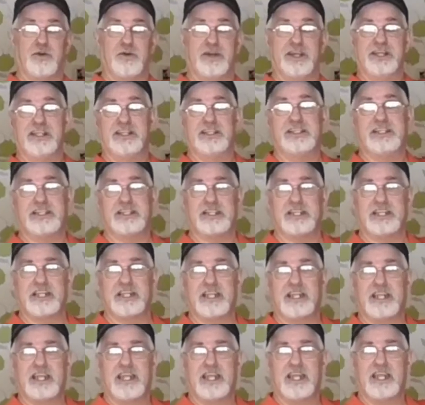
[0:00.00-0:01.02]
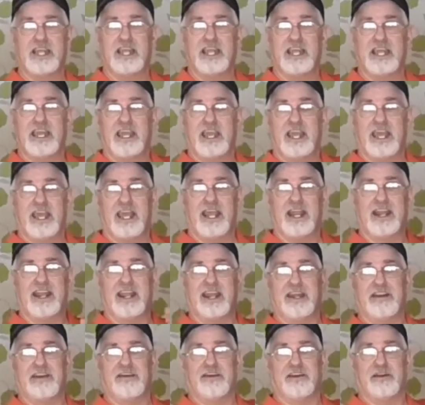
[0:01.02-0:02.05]
is, and
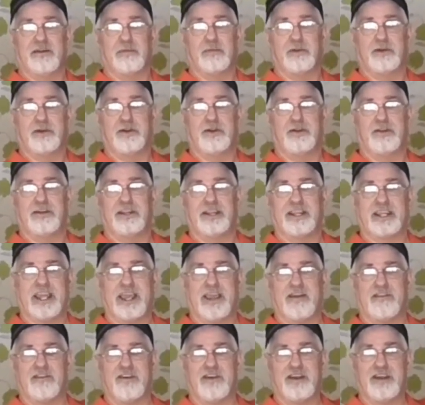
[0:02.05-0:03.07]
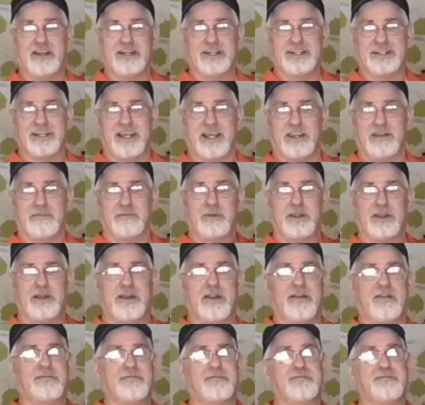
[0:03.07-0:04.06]
then you've got to put it all together, type in